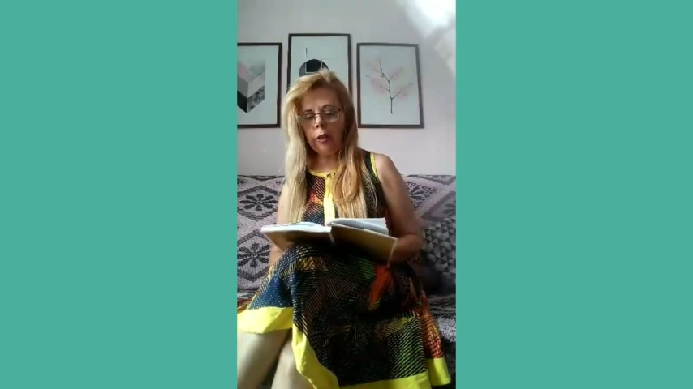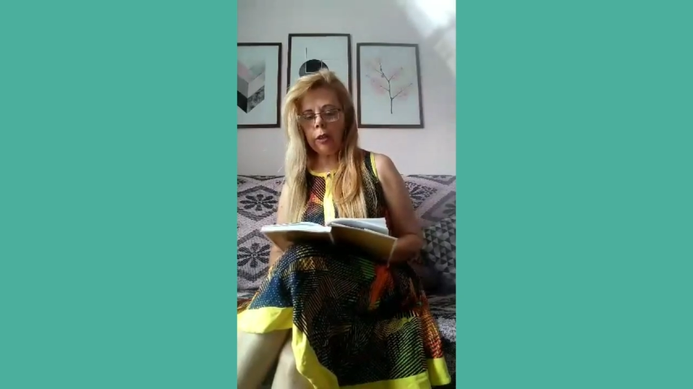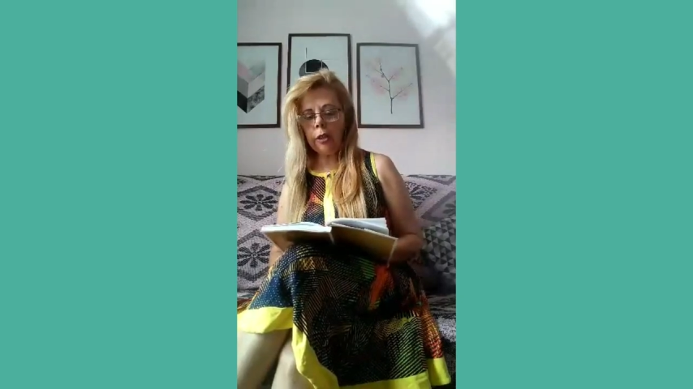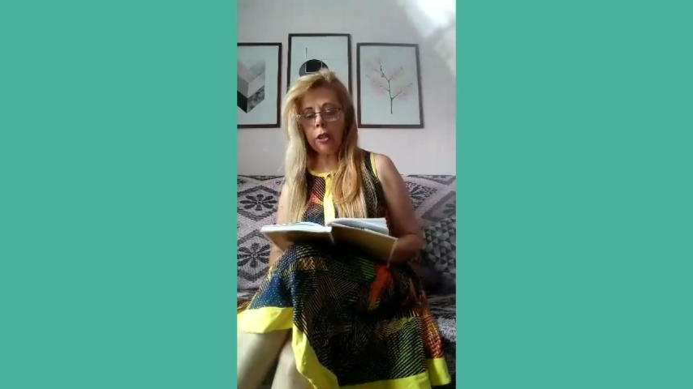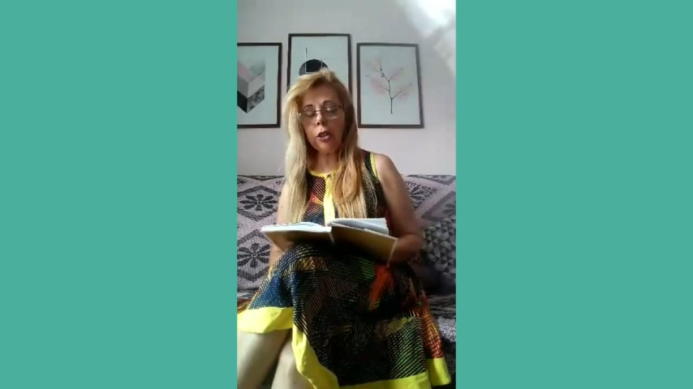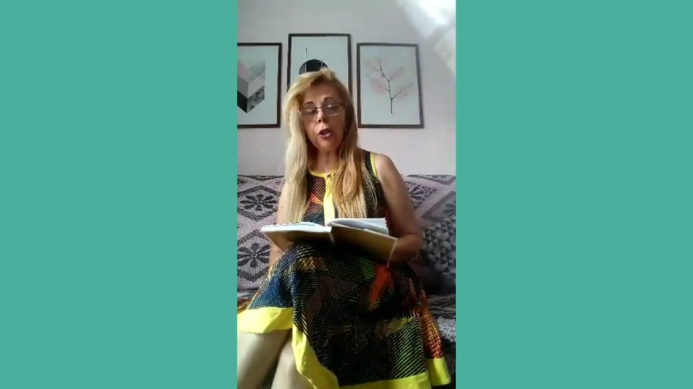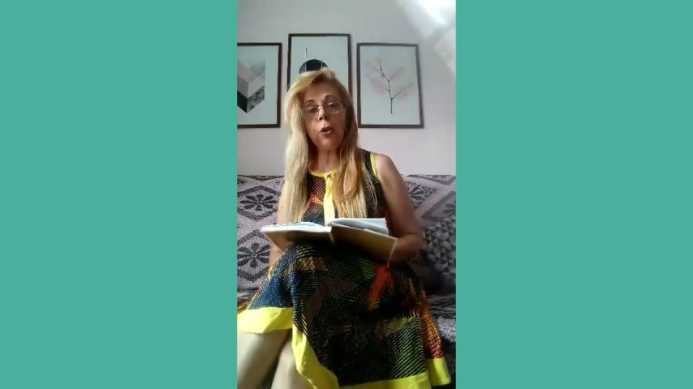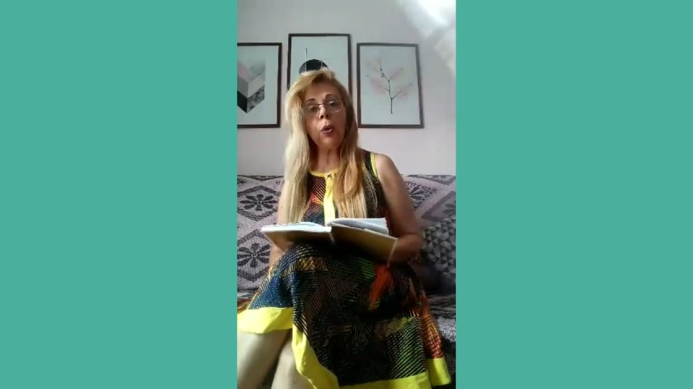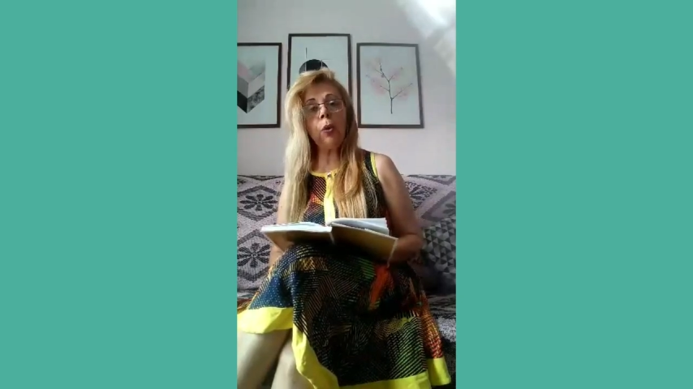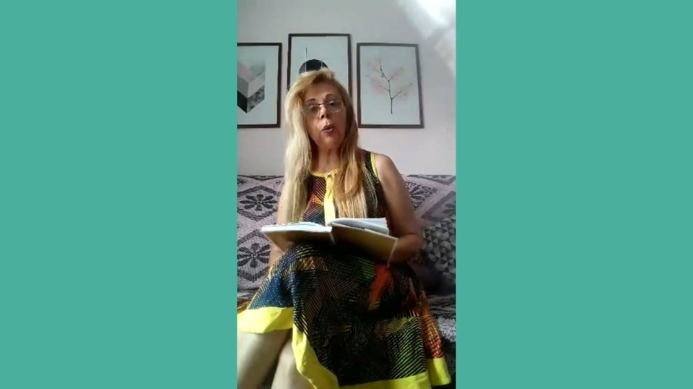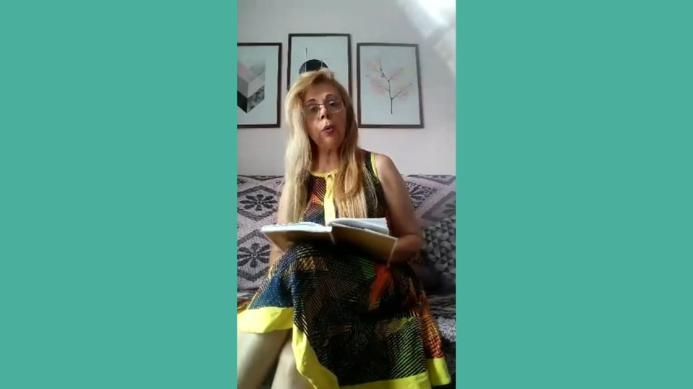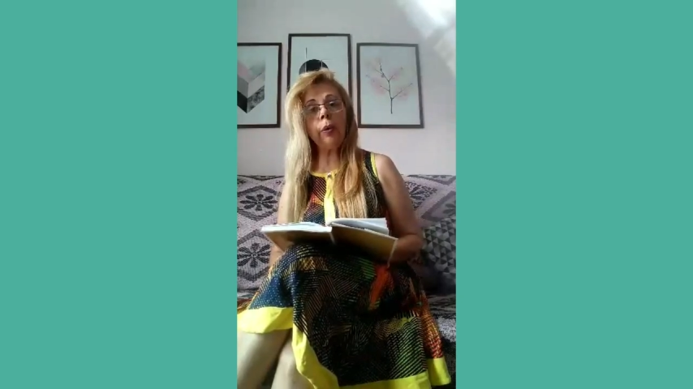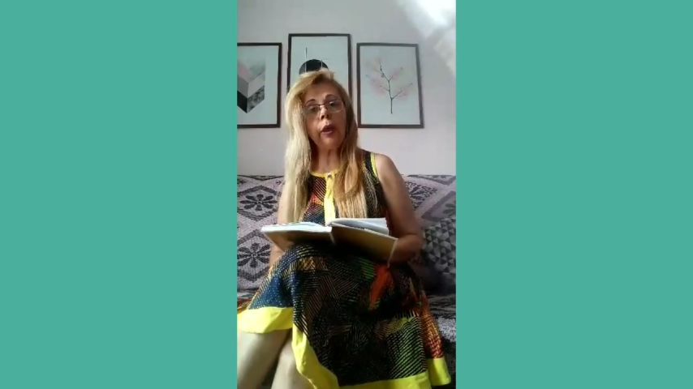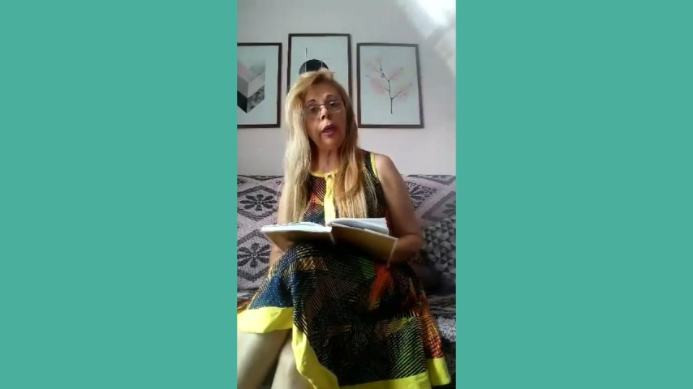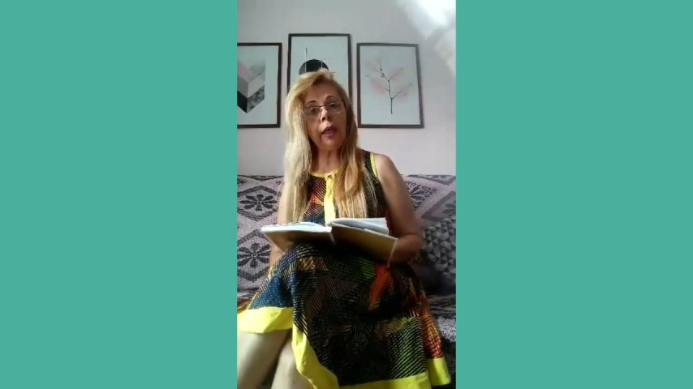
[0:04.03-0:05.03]

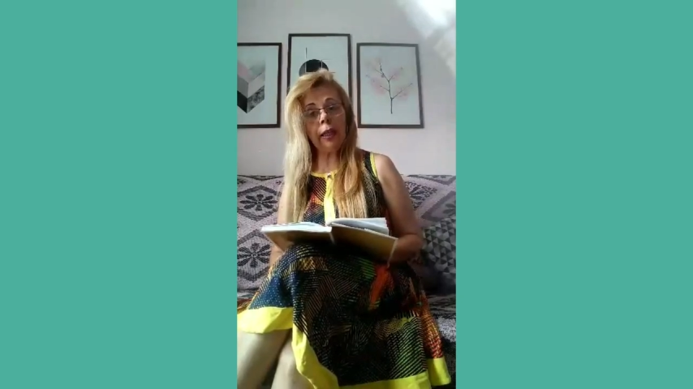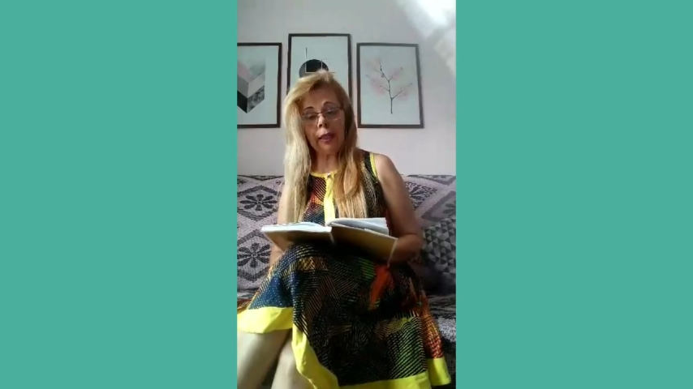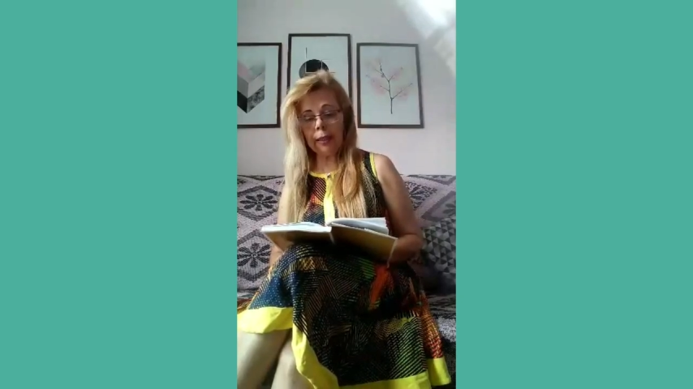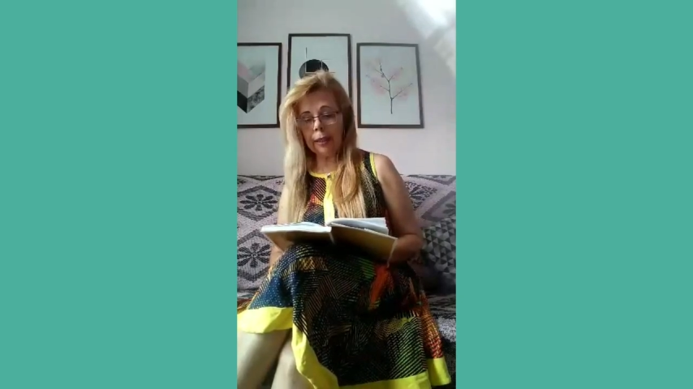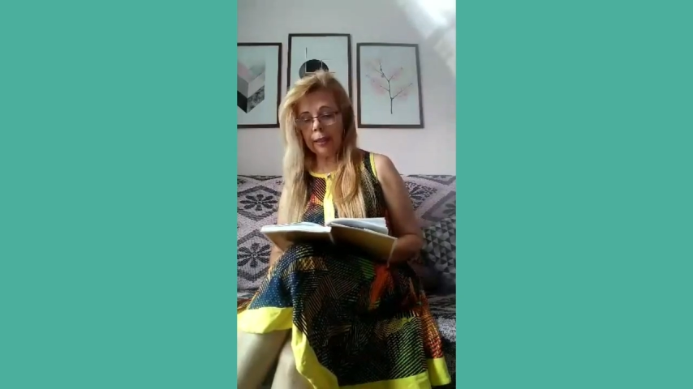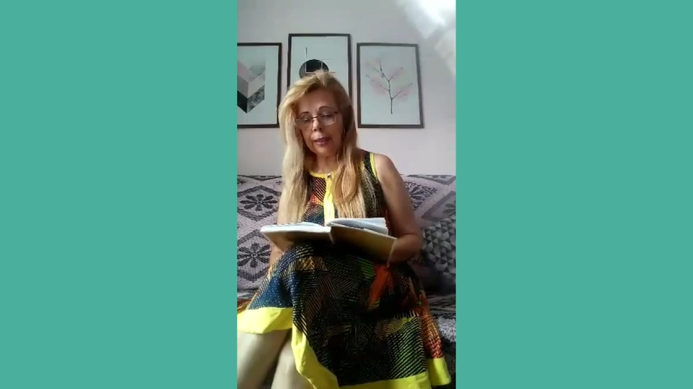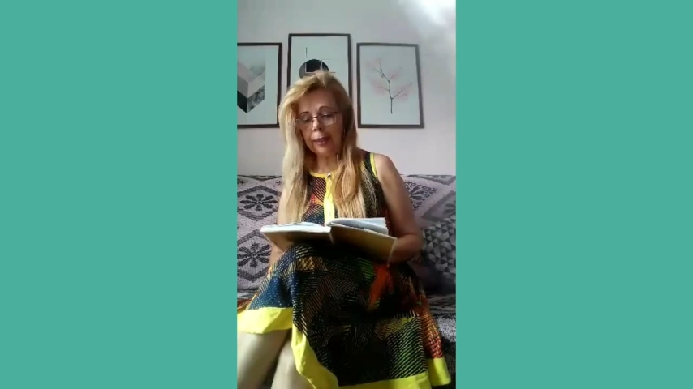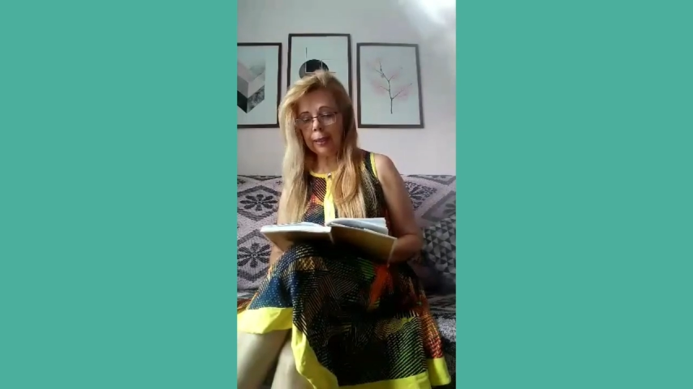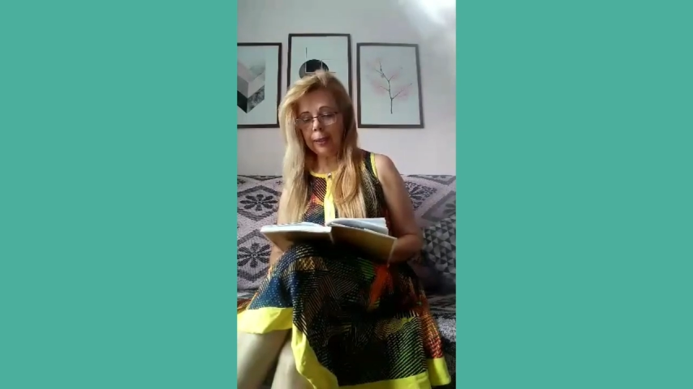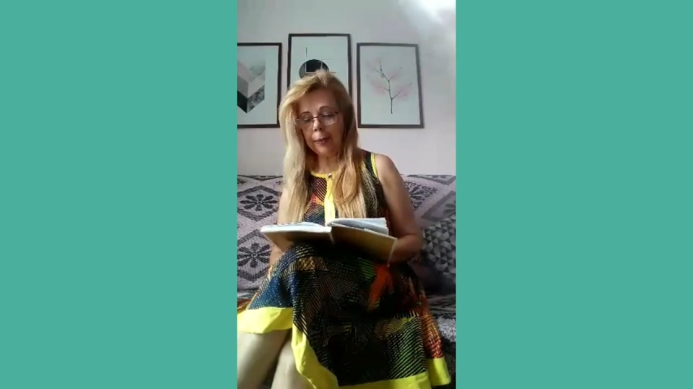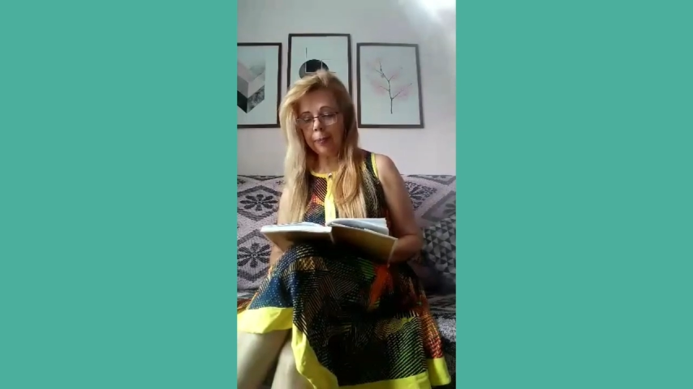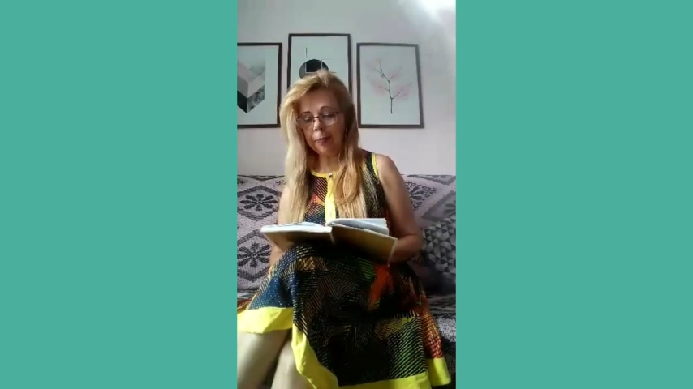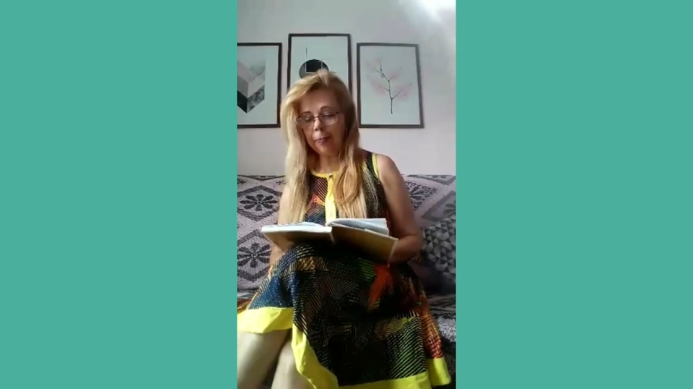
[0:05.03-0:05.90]
school kids.